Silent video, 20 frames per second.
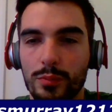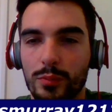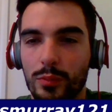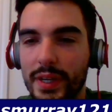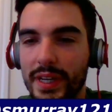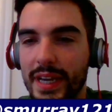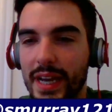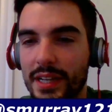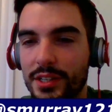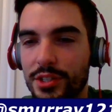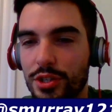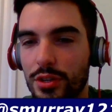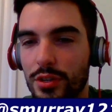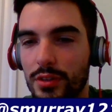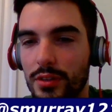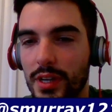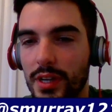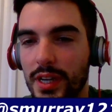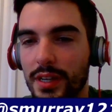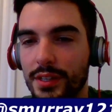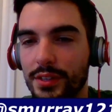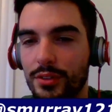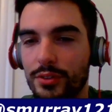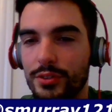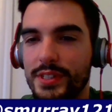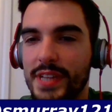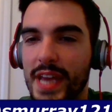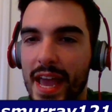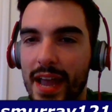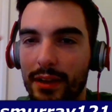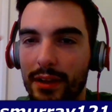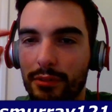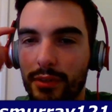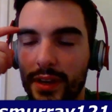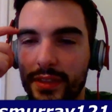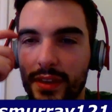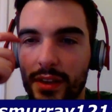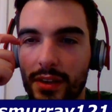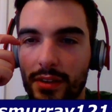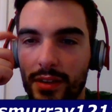got your tag
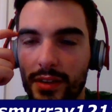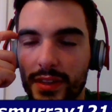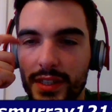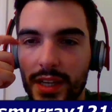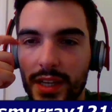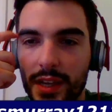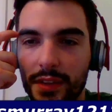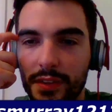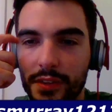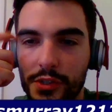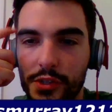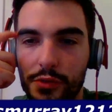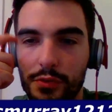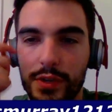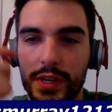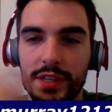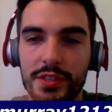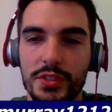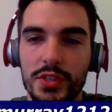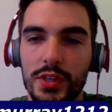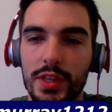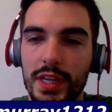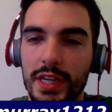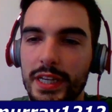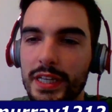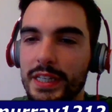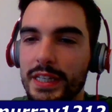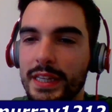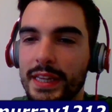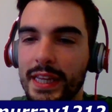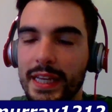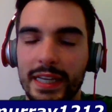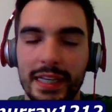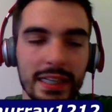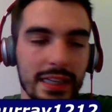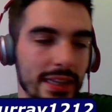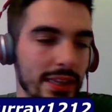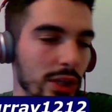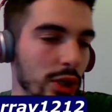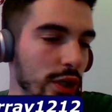right there on the screen so they
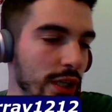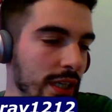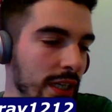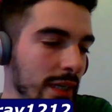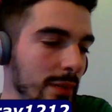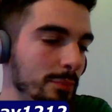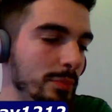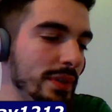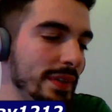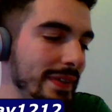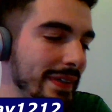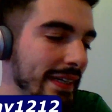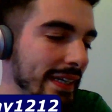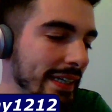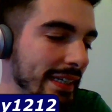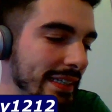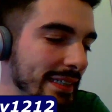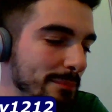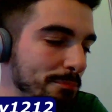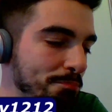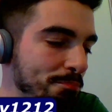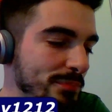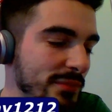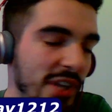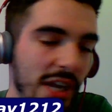can look it up. Type